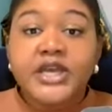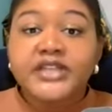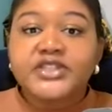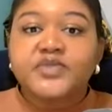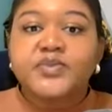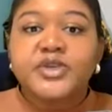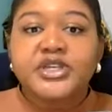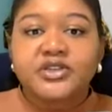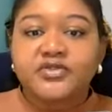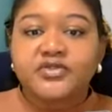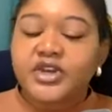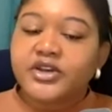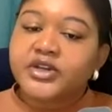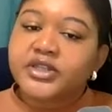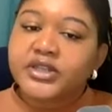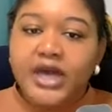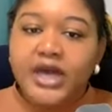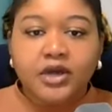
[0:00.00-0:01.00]
speaking
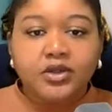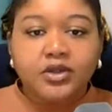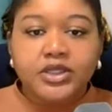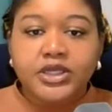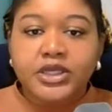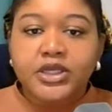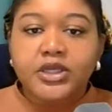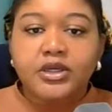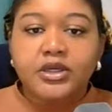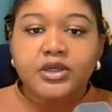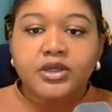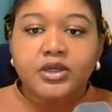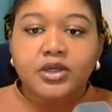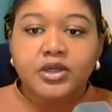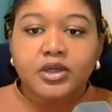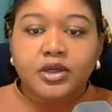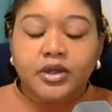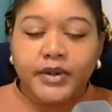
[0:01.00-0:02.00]
very loudly.
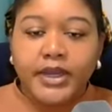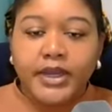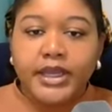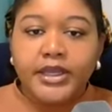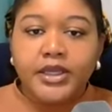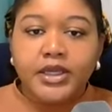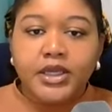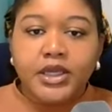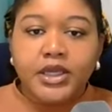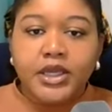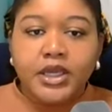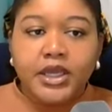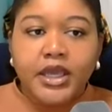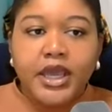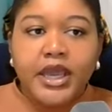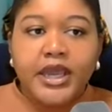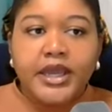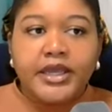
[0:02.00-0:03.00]
Okay.
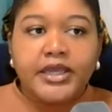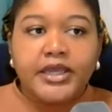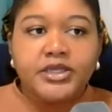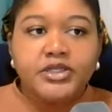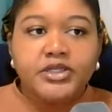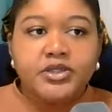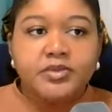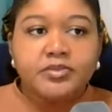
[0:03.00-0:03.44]
And